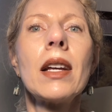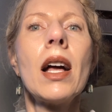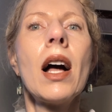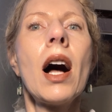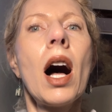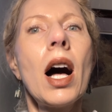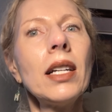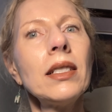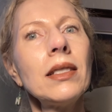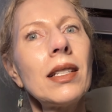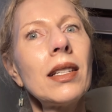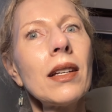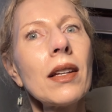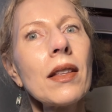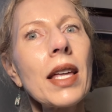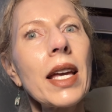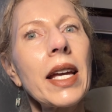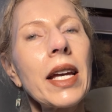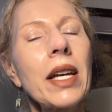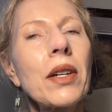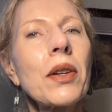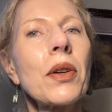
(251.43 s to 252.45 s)
until they
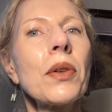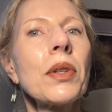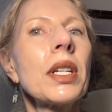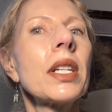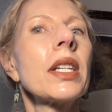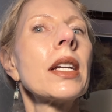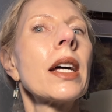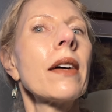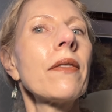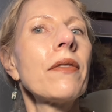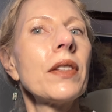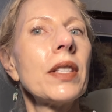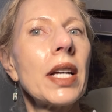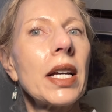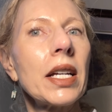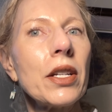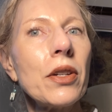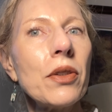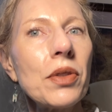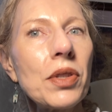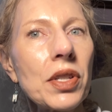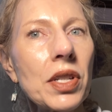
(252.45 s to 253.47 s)
get old enough and that
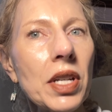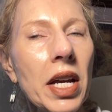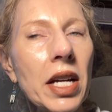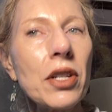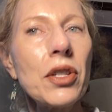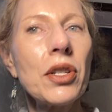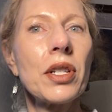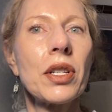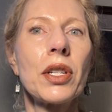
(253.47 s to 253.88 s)
eustachian